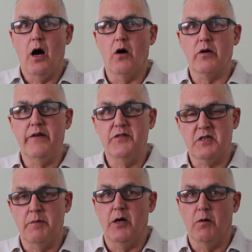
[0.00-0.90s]
I'll give you
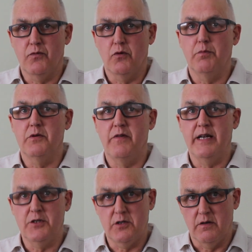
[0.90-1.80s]
some helpful
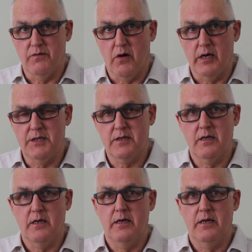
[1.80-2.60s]
prevention advice.